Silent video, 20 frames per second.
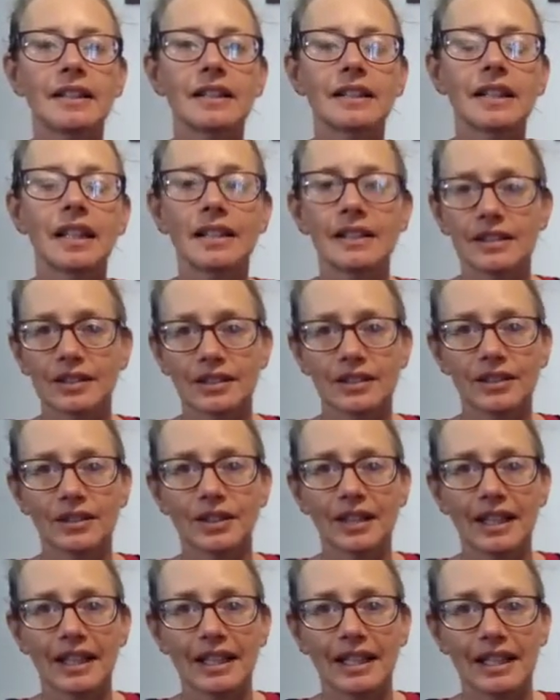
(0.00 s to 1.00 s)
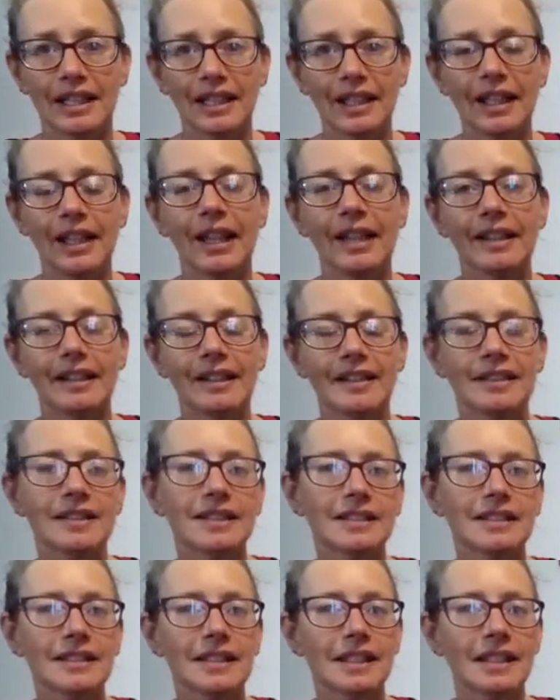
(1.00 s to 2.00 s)
concert ukulele, and that's
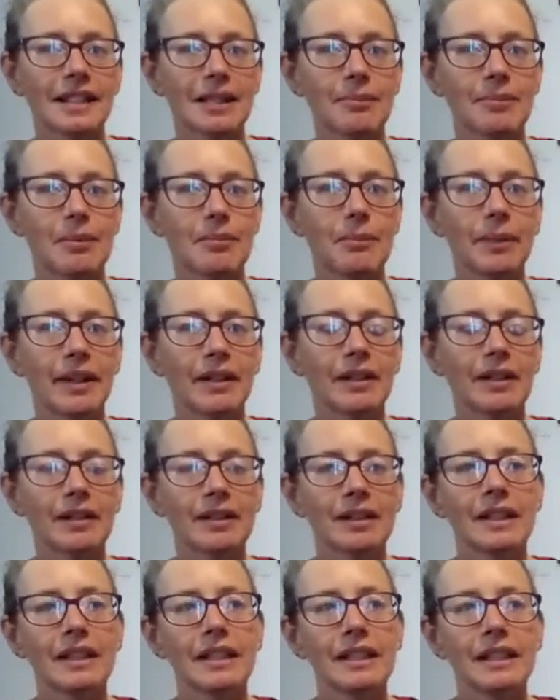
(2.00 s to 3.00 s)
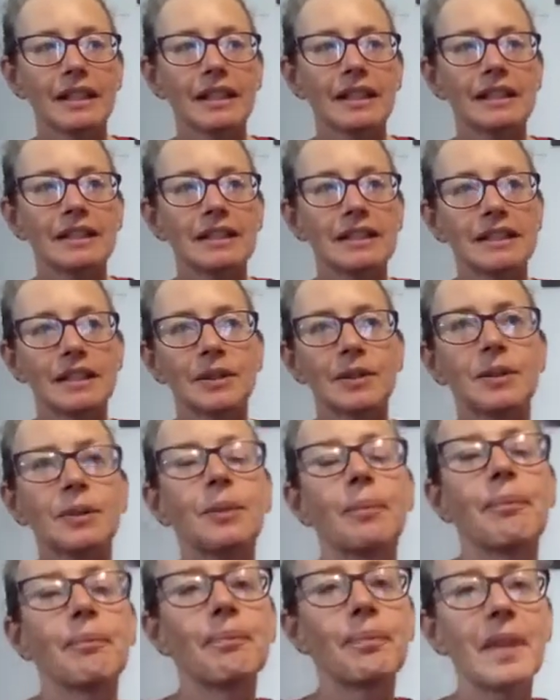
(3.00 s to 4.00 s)
just a little bit bigger.
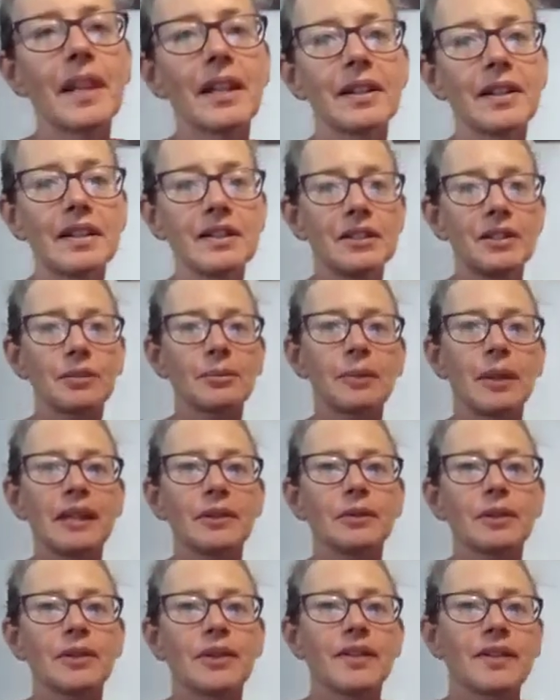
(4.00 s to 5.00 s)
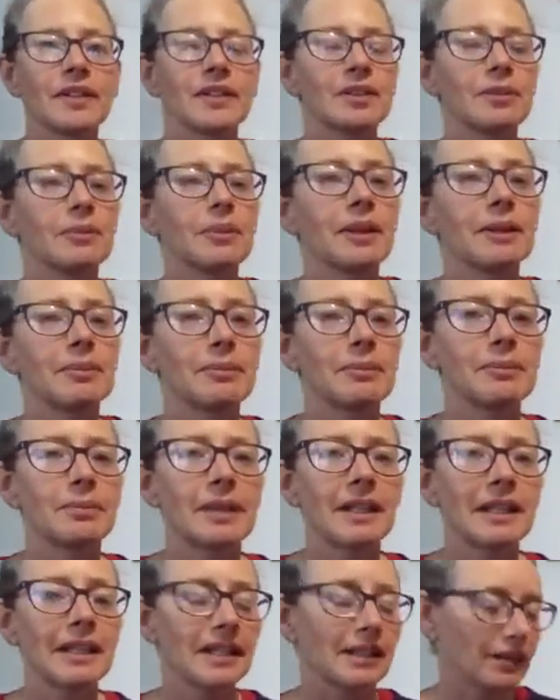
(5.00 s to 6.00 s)
So they're the two main ones that you might
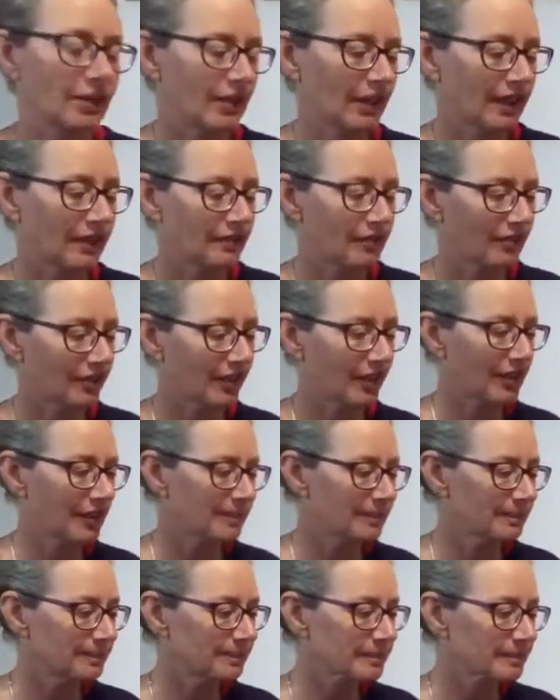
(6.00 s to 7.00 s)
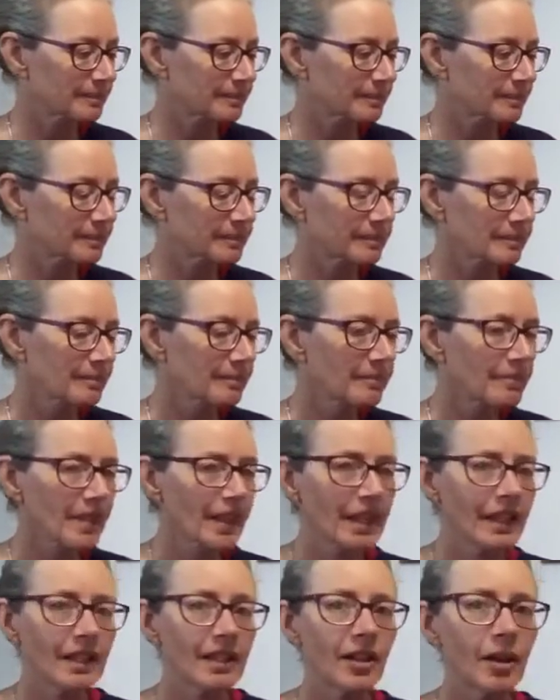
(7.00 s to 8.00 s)
be looking for.
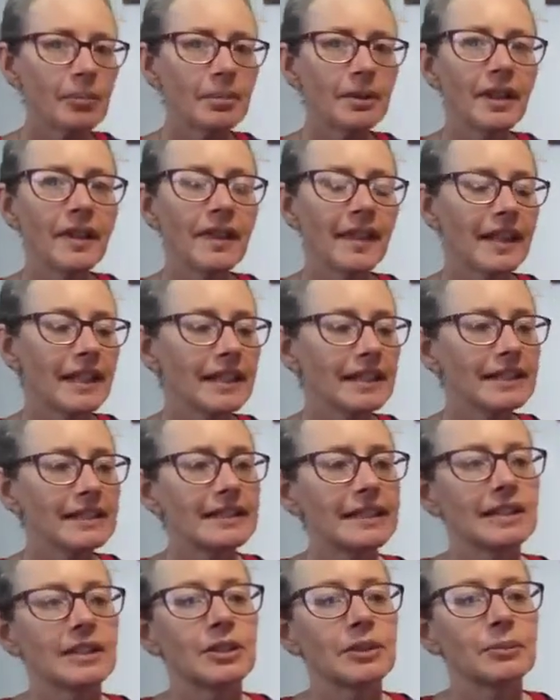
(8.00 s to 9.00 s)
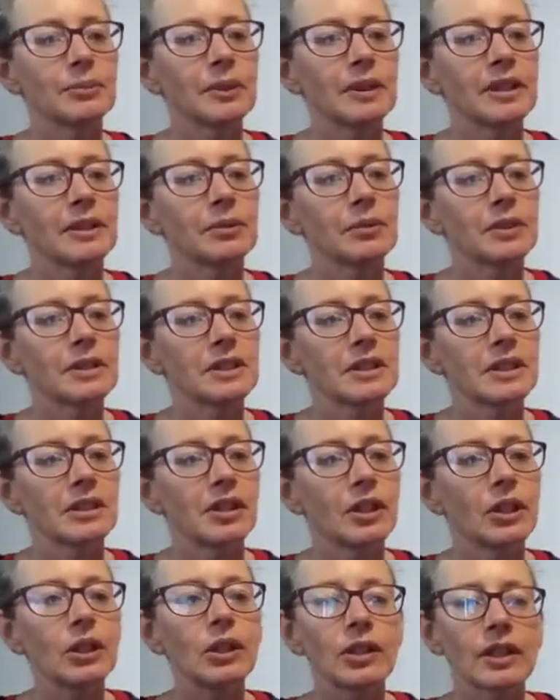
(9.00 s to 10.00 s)
A couple of things that you might want to
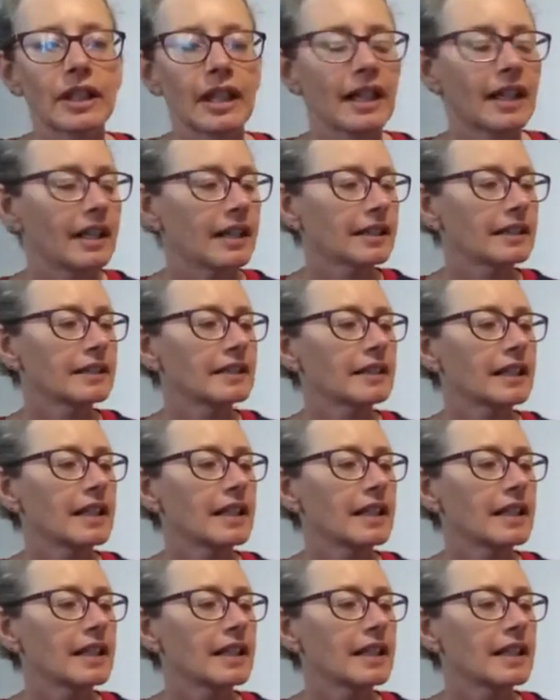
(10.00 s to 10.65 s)
look at.